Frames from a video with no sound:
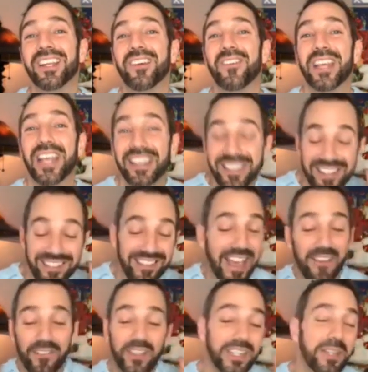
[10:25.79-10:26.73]
you know, we got these
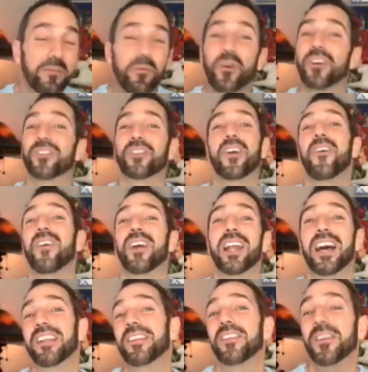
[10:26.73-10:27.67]
heavenly wars
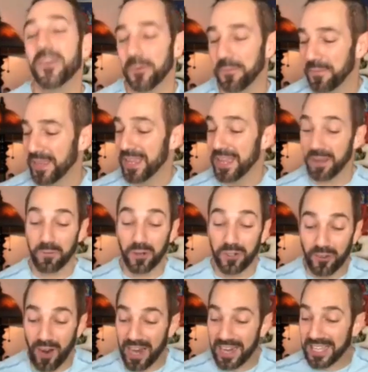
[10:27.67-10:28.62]
going on too. And
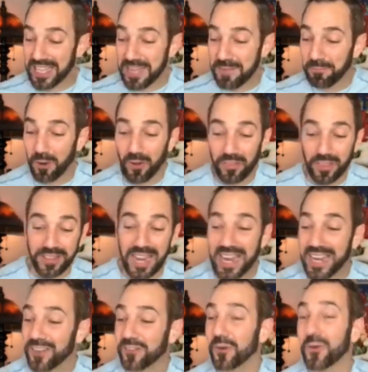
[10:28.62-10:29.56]
we're trying to keep all the
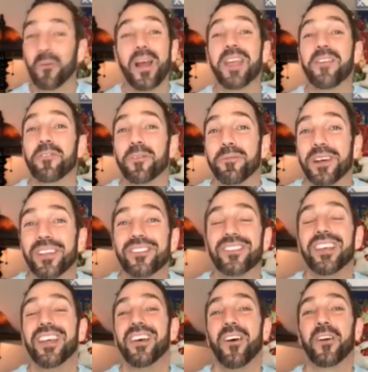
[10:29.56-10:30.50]
danger away from
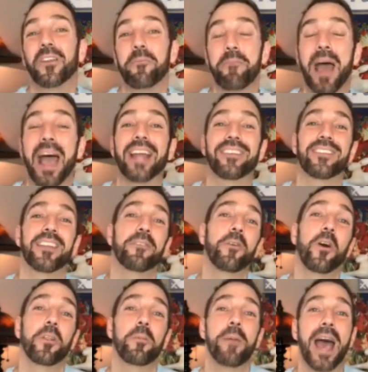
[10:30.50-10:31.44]
us, all the bad
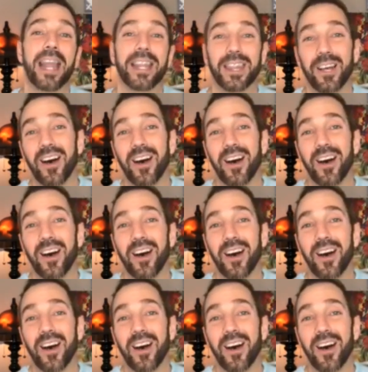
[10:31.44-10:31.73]
stuff, all the bad